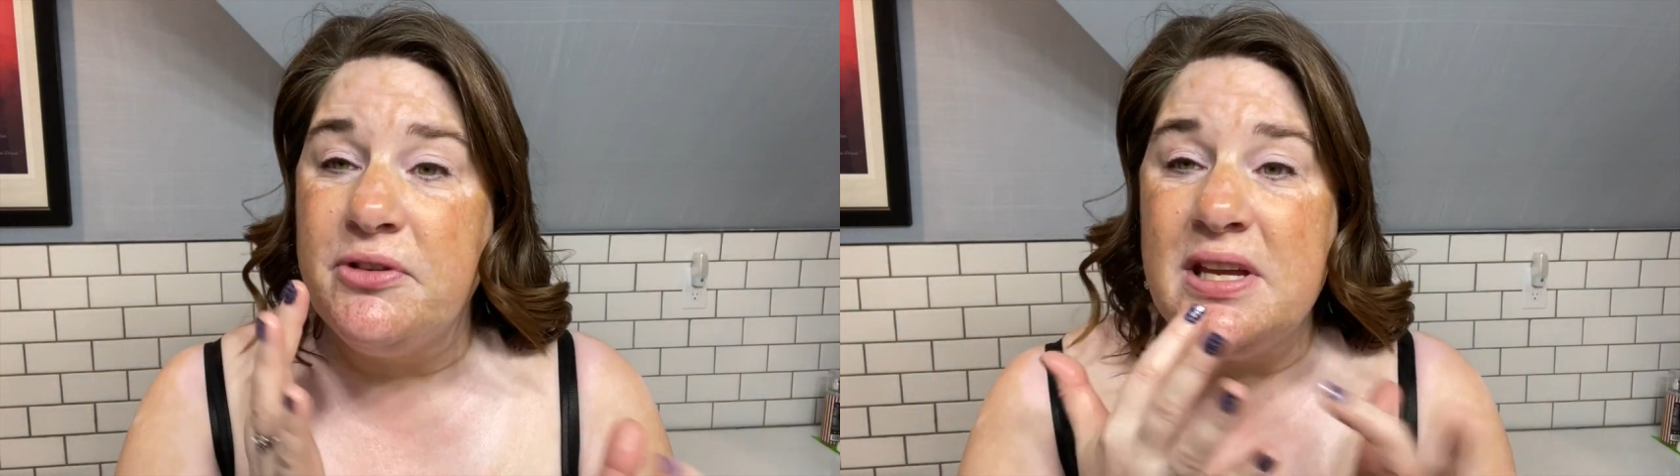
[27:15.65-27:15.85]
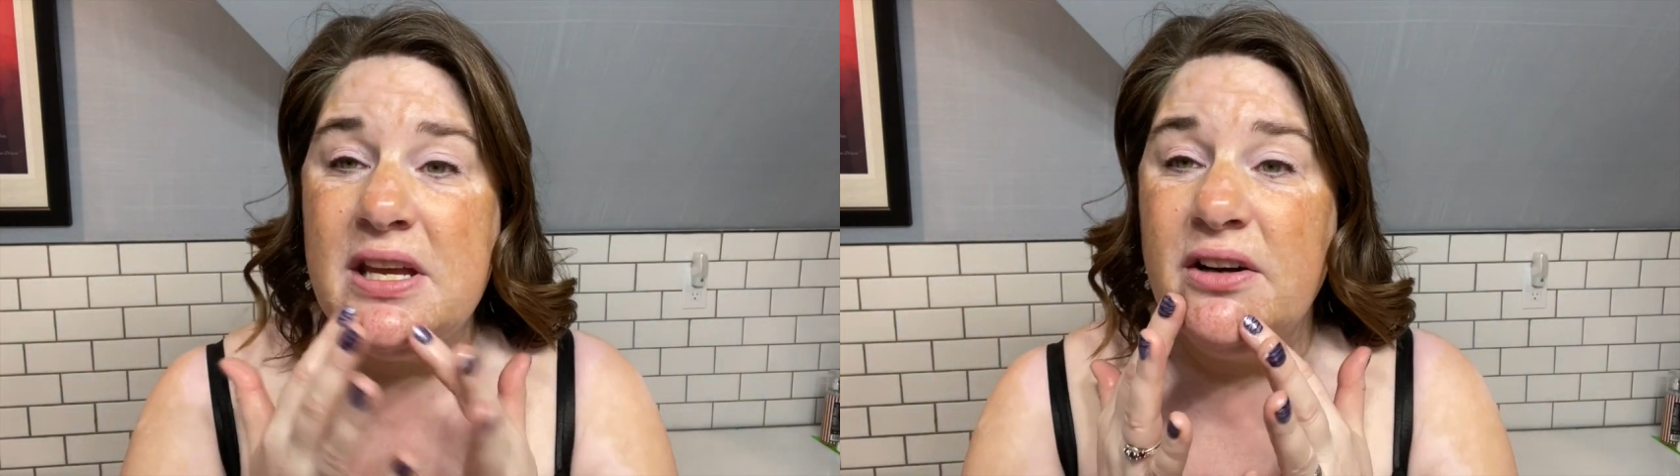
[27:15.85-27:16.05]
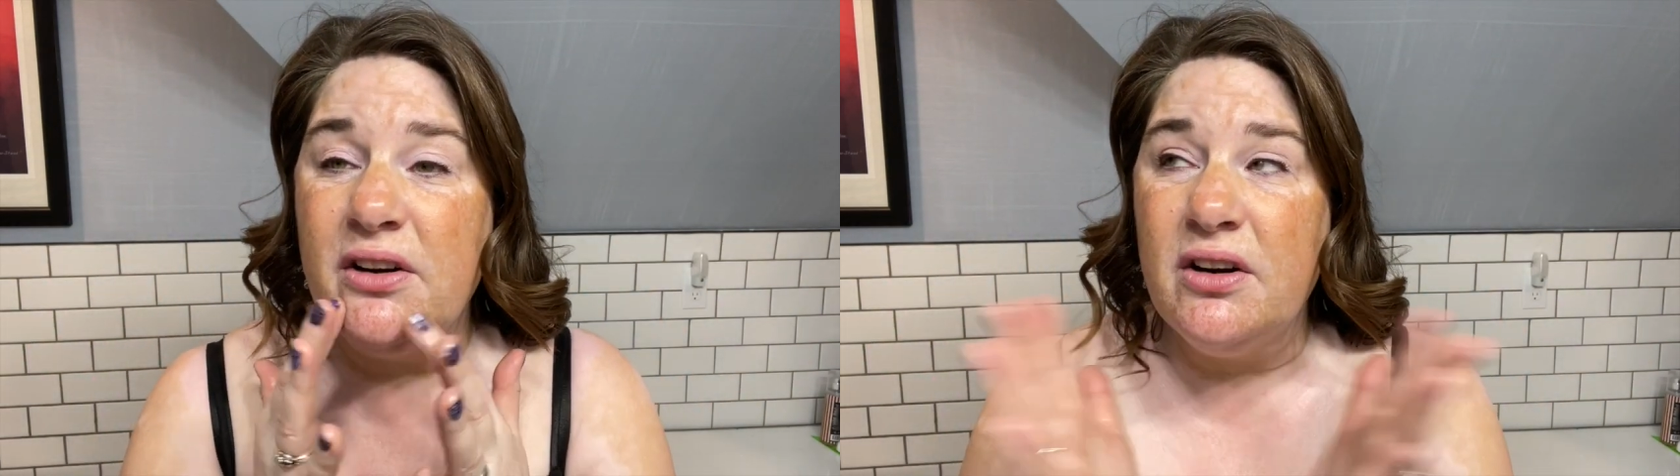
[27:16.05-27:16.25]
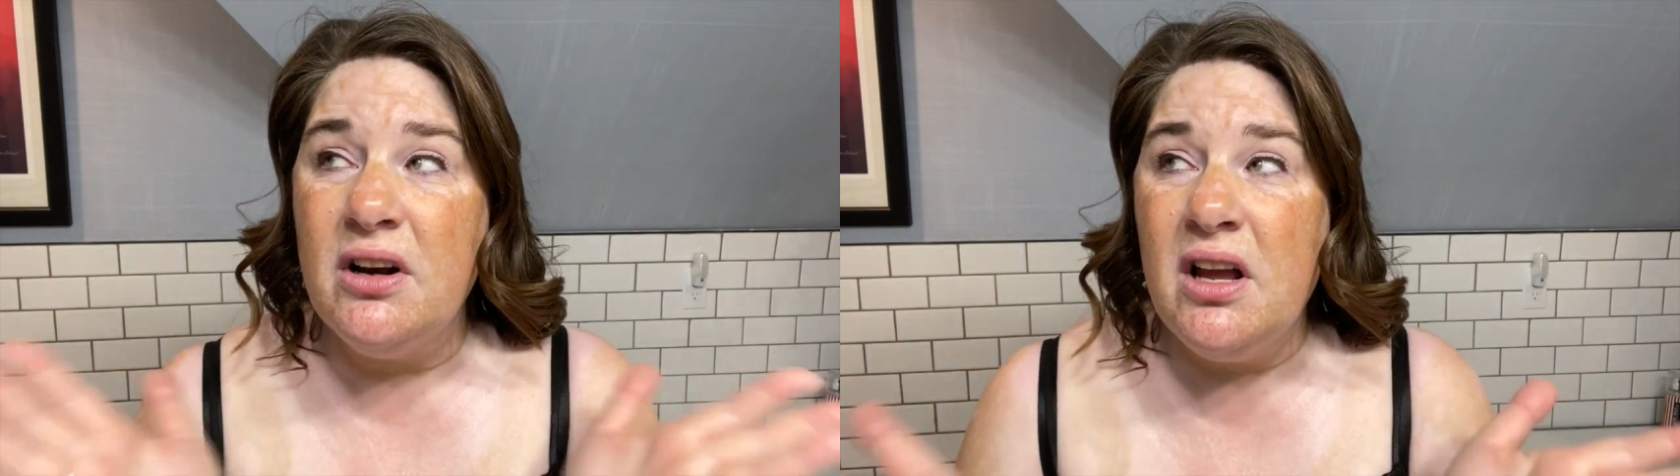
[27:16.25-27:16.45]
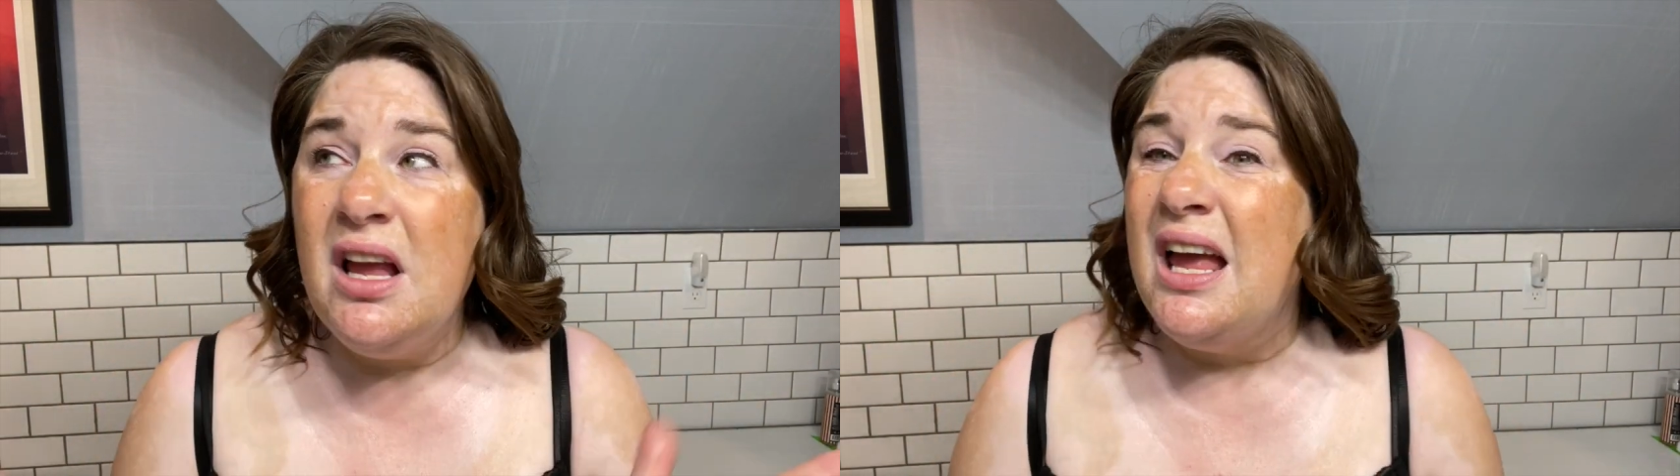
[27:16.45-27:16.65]

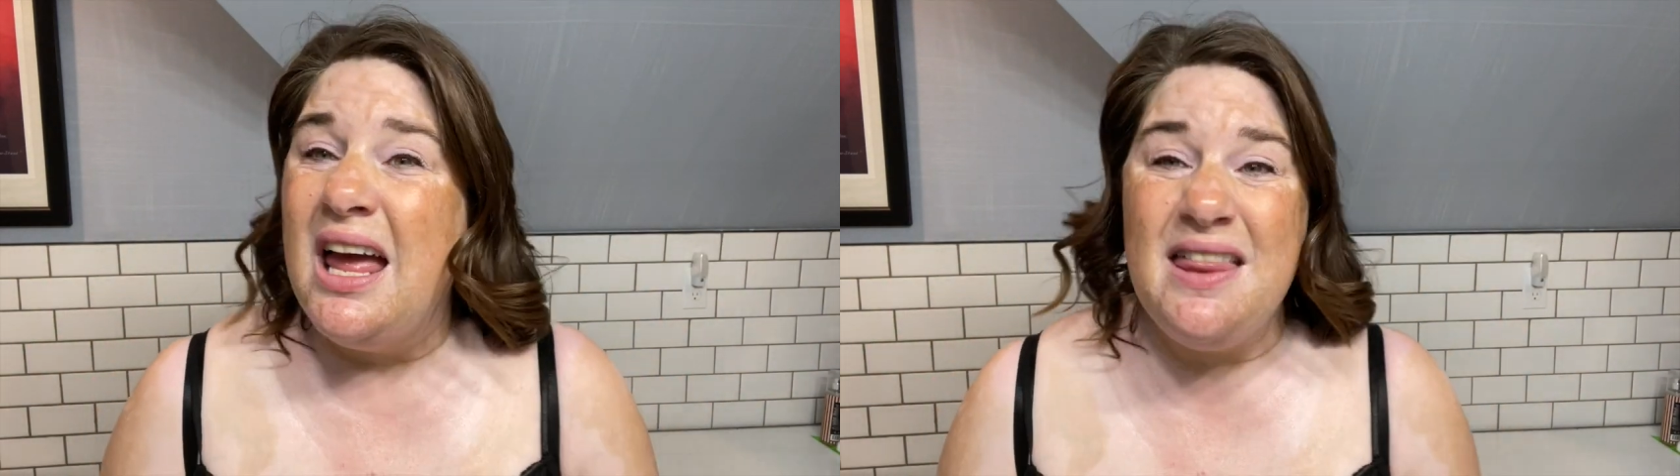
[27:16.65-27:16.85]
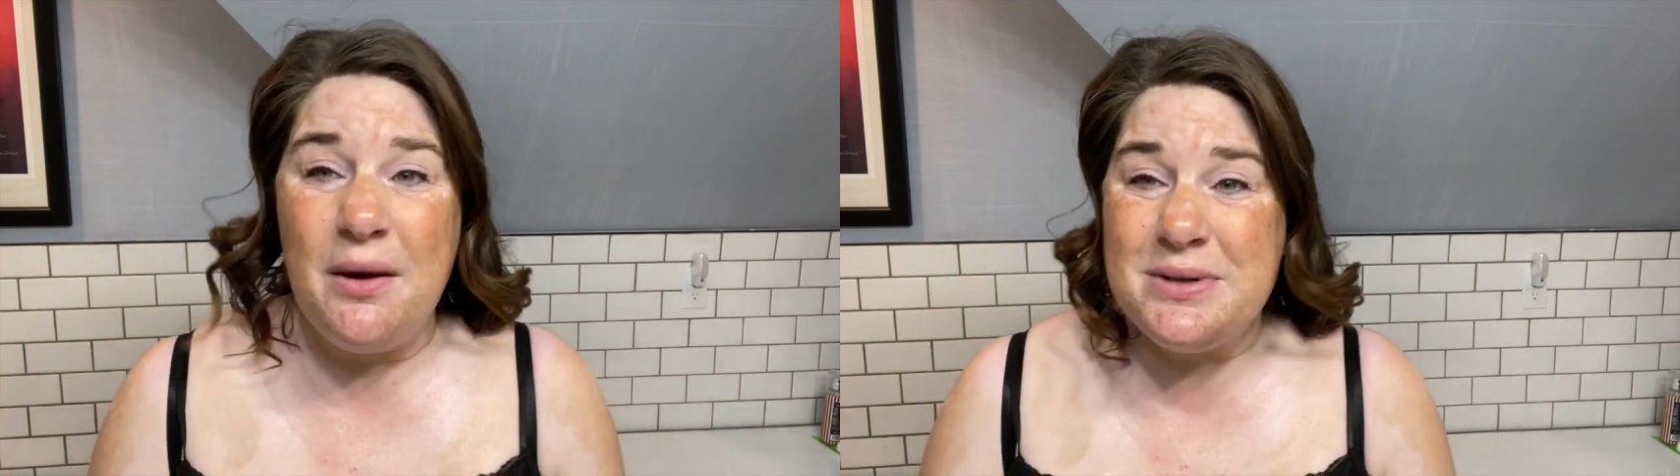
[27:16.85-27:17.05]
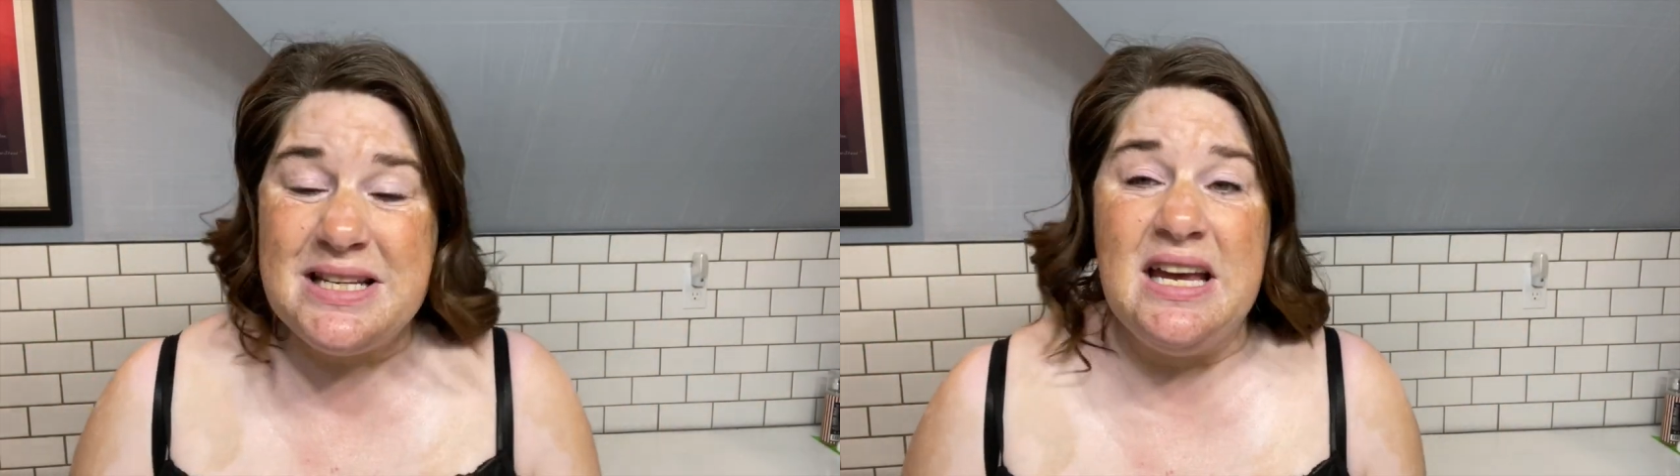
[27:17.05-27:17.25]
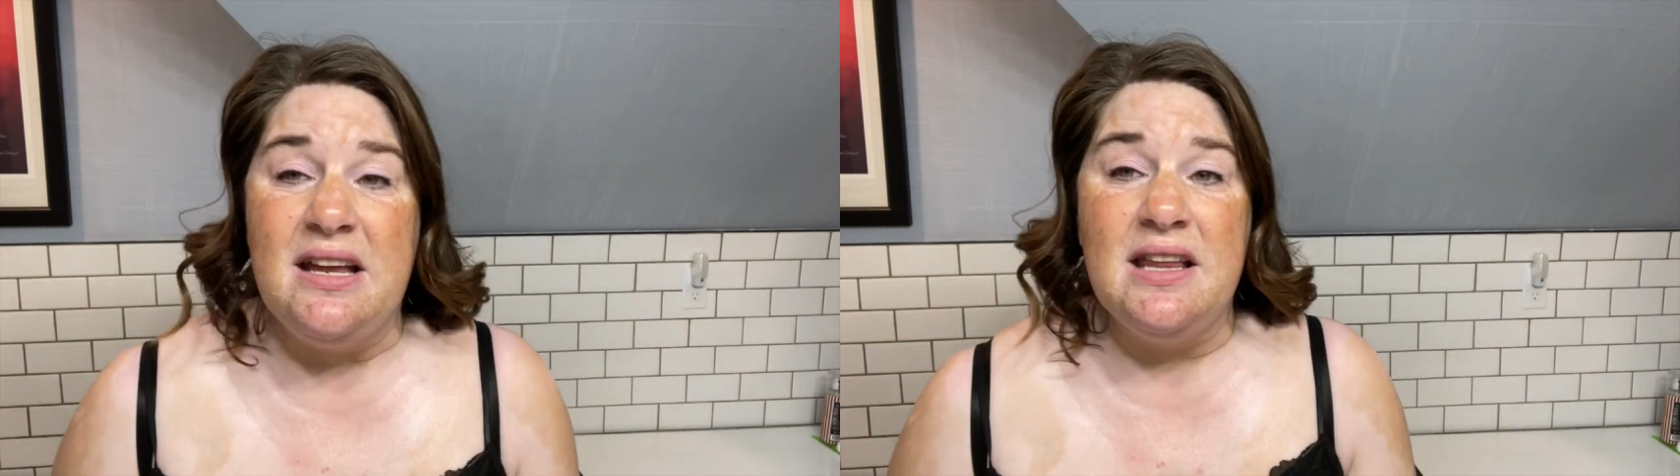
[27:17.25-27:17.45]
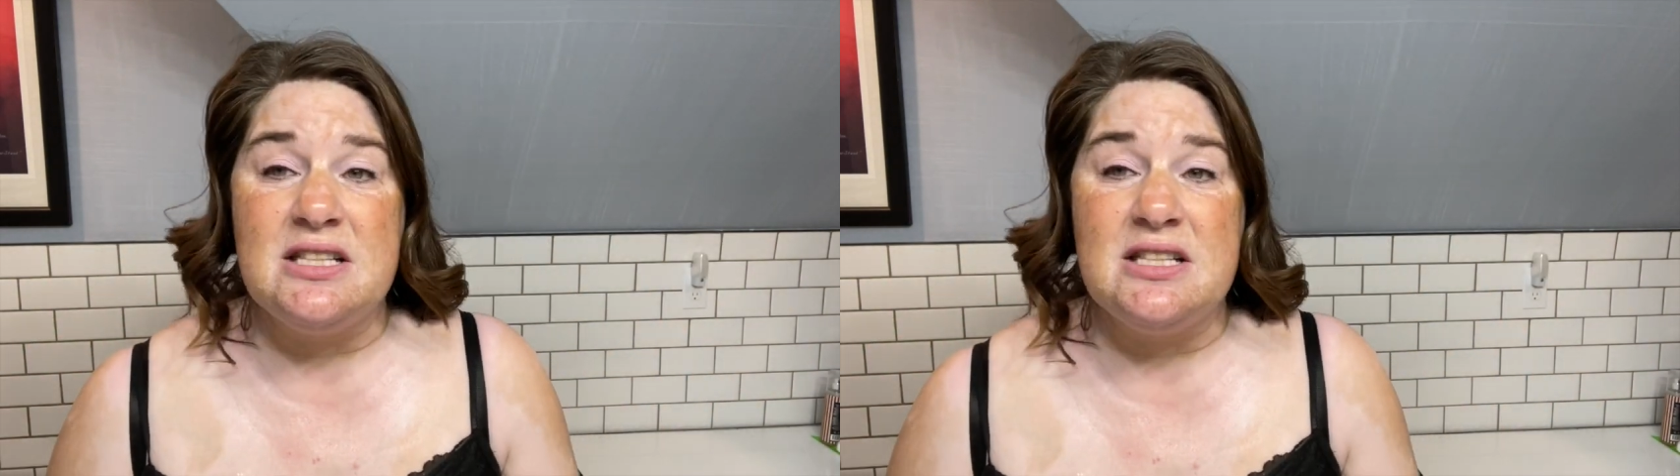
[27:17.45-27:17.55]
here, and that was it.